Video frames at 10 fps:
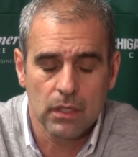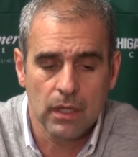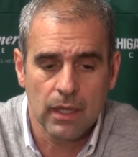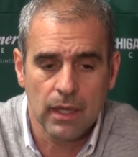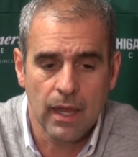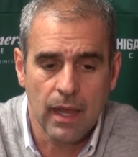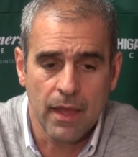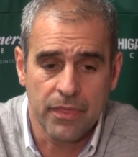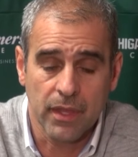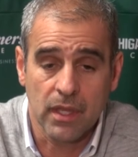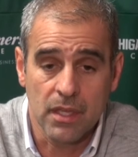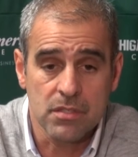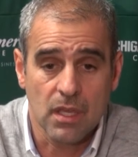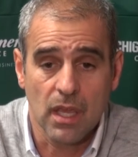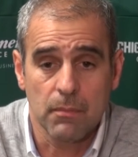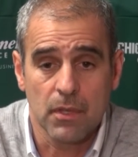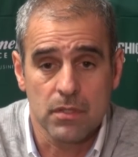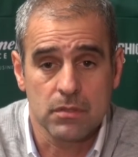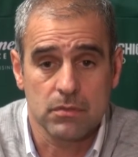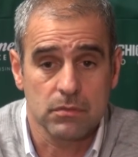Uh, I, I, think his game
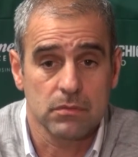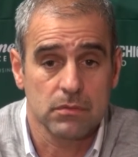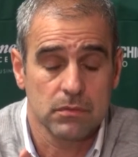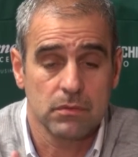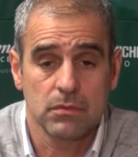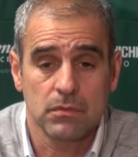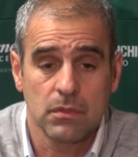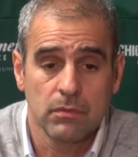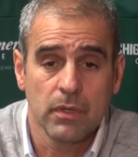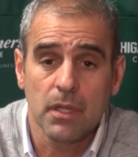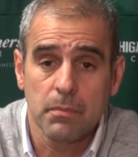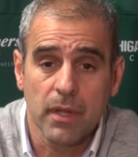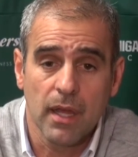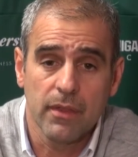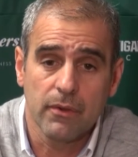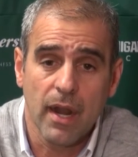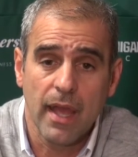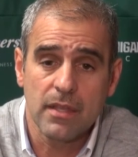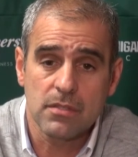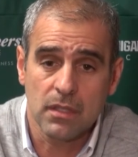has really been on the rise.